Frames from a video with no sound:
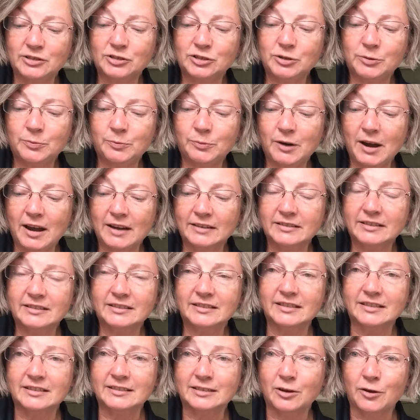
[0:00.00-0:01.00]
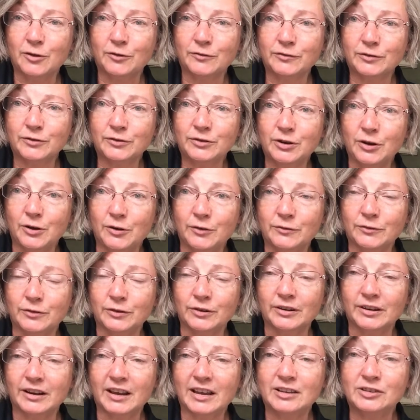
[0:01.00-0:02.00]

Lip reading: as you practice this over and over